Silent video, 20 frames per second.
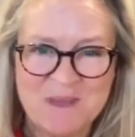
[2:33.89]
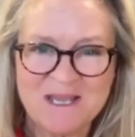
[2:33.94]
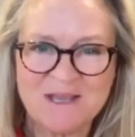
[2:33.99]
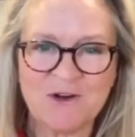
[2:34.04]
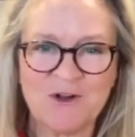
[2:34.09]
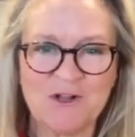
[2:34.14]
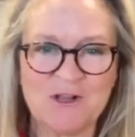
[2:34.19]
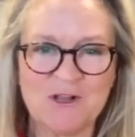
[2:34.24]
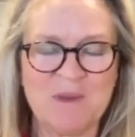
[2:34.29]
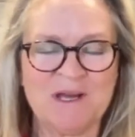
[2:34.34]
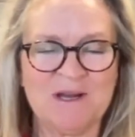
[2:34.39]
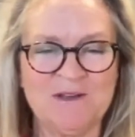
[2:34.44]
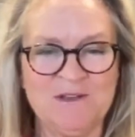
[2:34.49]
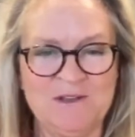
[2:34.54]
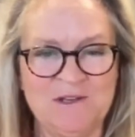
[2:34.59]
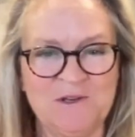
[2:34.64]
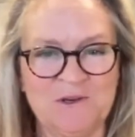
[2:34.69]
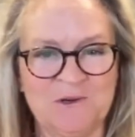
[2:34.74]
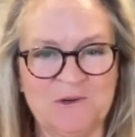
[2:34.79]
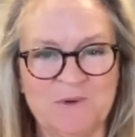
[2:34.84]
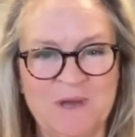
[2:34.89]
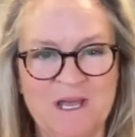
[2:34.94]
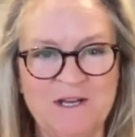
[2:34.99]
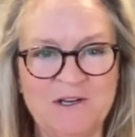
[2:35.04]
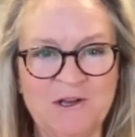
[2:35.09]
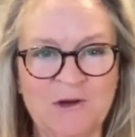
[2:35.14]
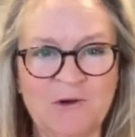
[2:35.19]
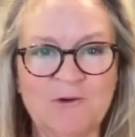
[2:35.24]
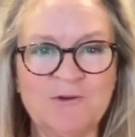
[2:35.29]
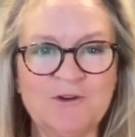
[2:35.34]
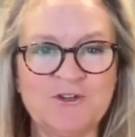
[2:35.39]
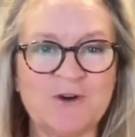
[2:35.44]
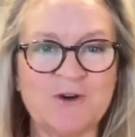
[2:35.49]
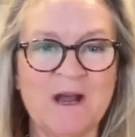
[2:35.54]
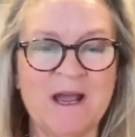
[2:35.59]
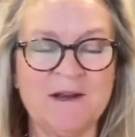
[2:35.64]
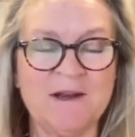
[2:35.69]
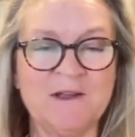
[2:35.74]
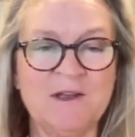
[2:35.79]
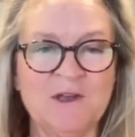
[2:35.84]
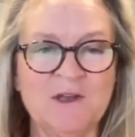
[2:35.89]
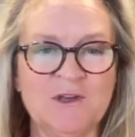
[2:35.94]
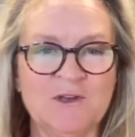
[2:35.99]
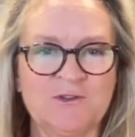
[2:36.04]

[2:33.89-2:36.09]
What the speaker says: make it all about you and don't try and